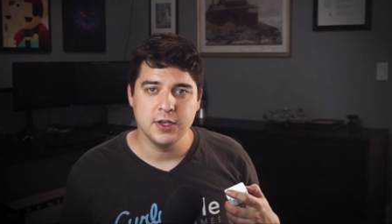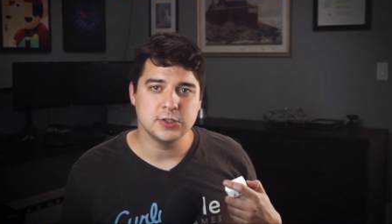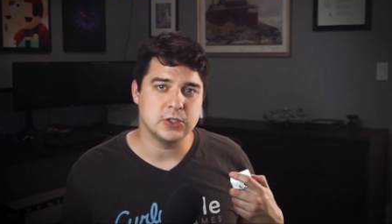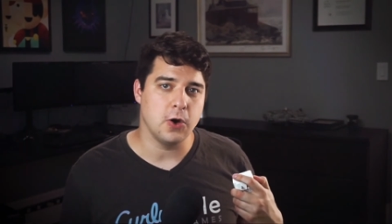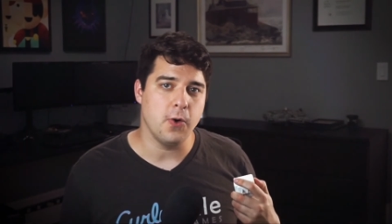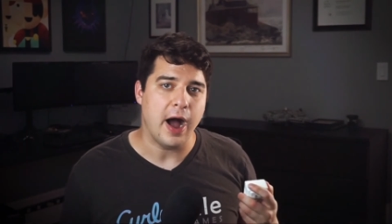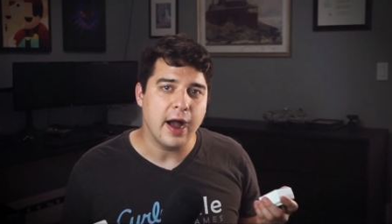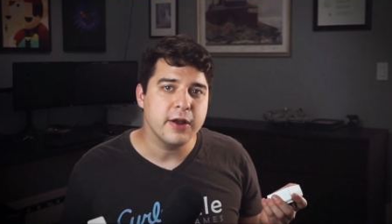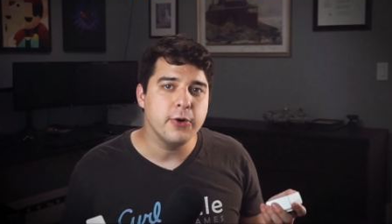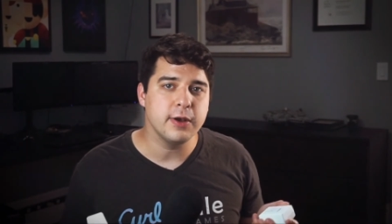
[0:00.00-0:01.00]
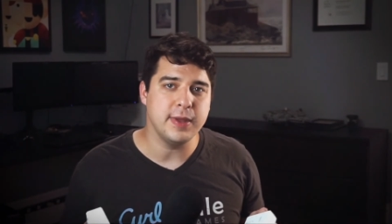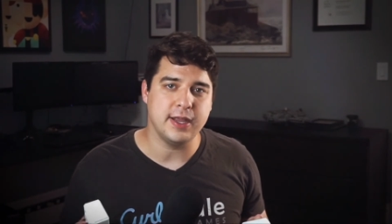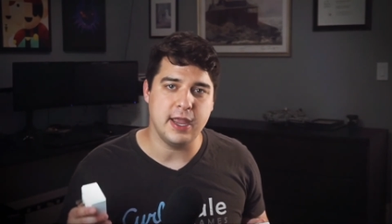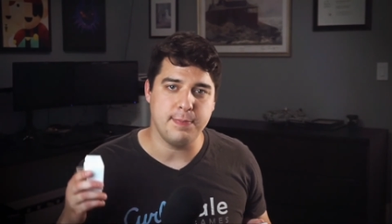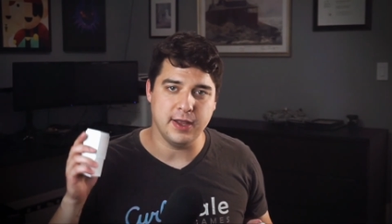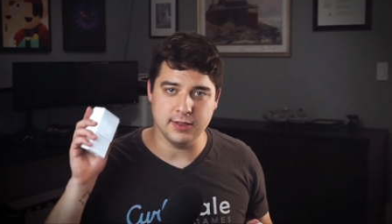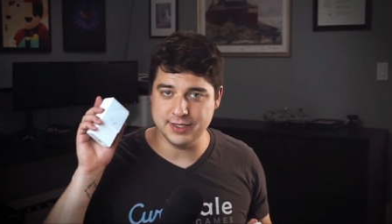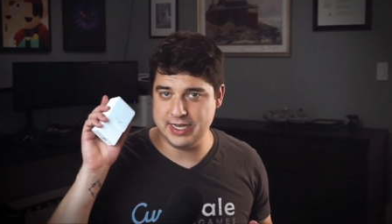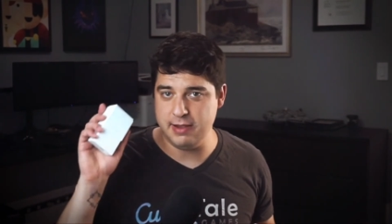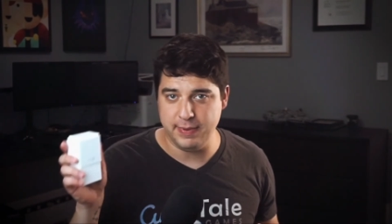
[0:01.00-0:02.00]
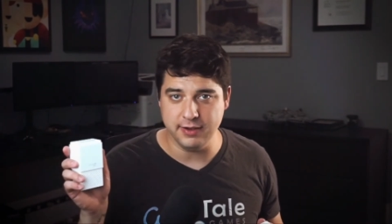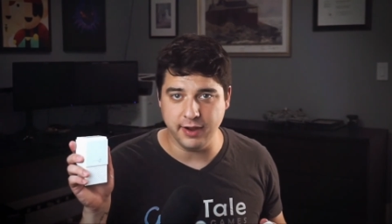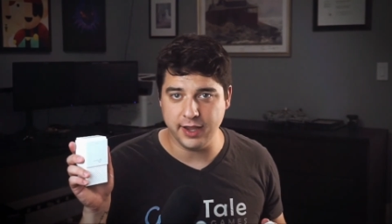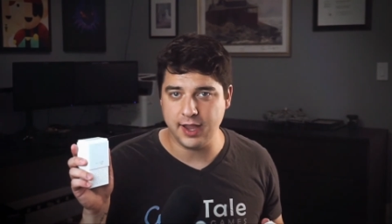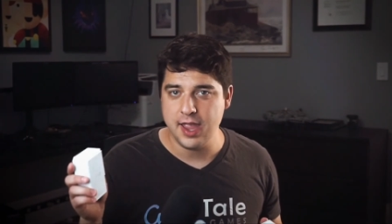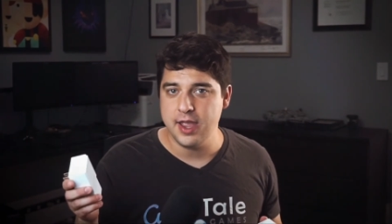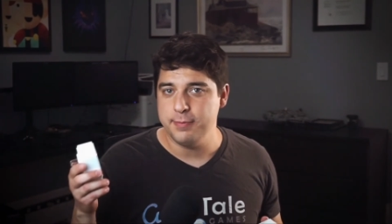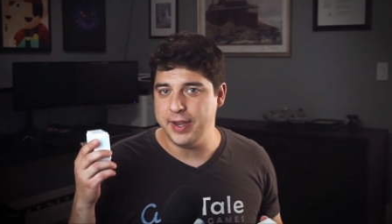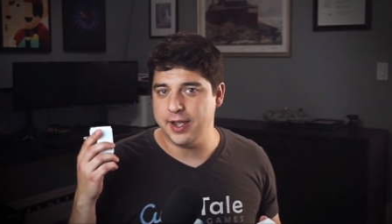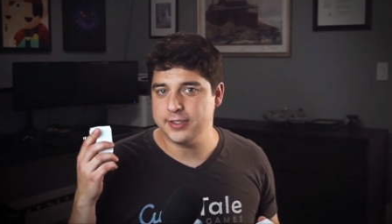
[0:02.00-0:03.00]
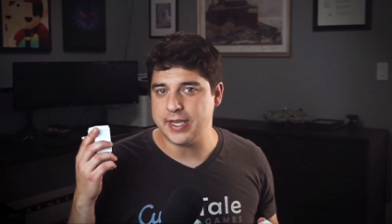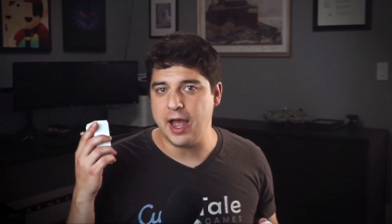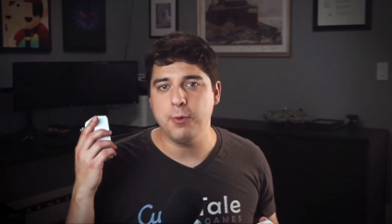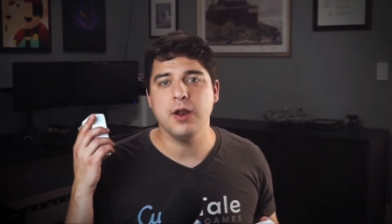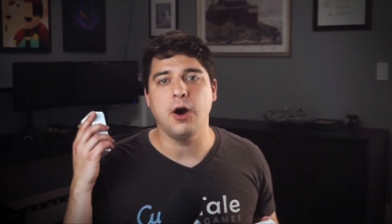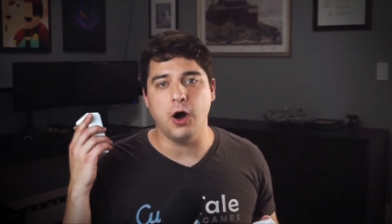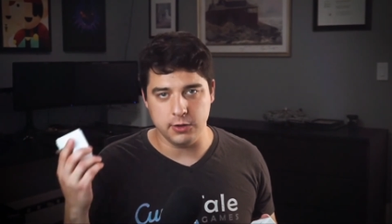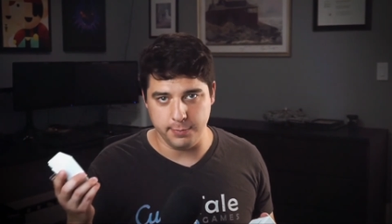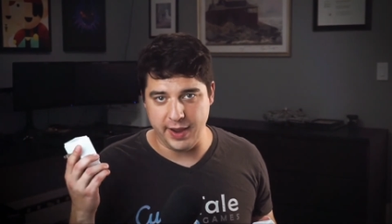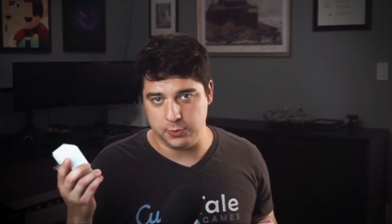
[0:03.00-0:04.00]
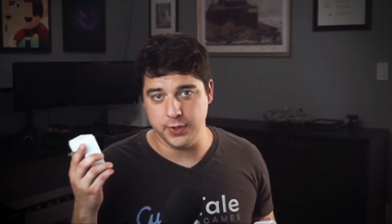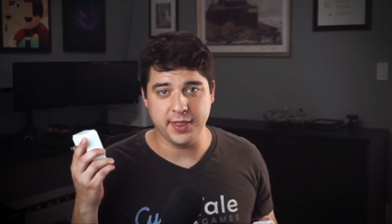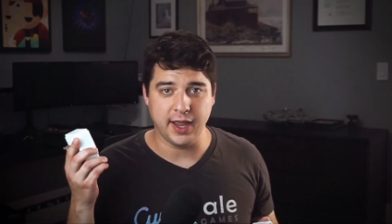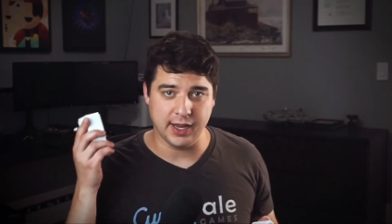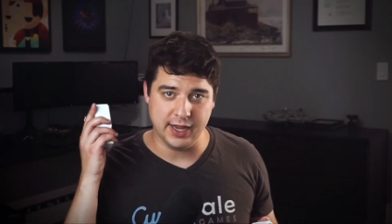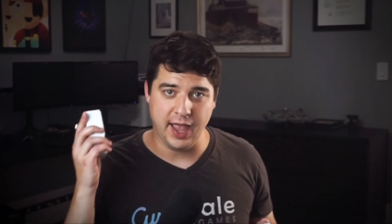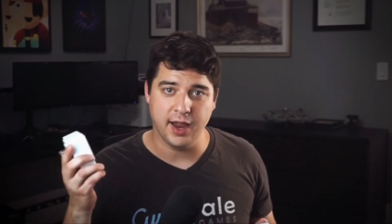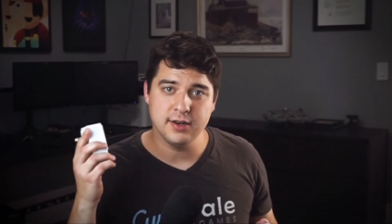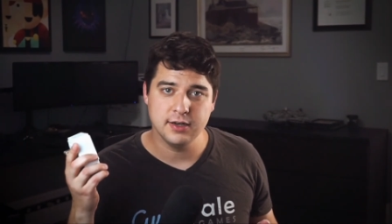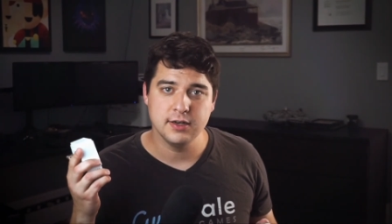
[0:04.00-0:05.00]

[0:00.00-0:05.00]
so I'm going to be keeping the TP-Link because I want all the bandwidth I can get.